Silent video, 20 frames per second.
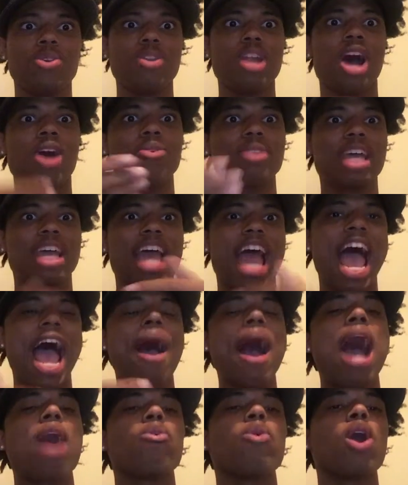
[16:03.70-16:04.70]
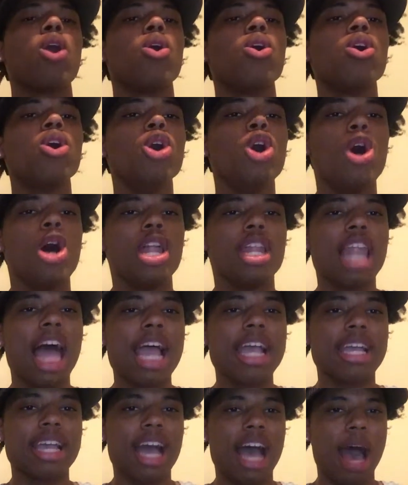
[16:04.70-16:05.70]
know that how I roll.
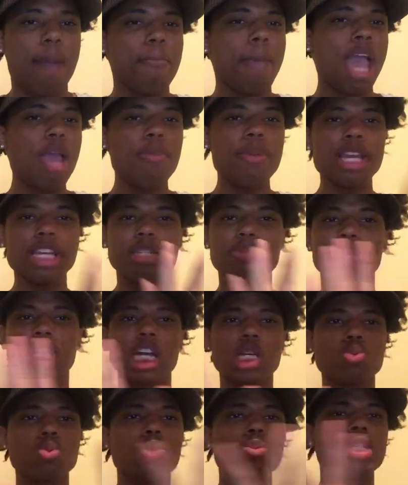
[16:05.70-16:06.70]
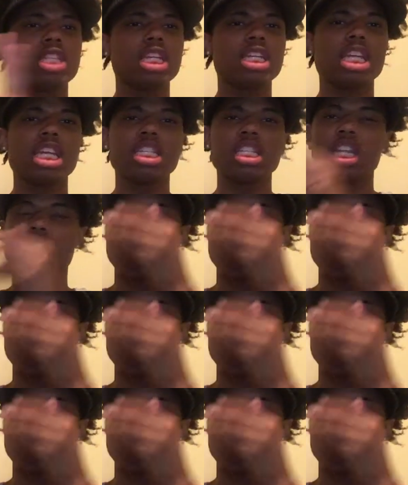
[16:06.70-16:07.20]
Like, maybe it's because we was in Disney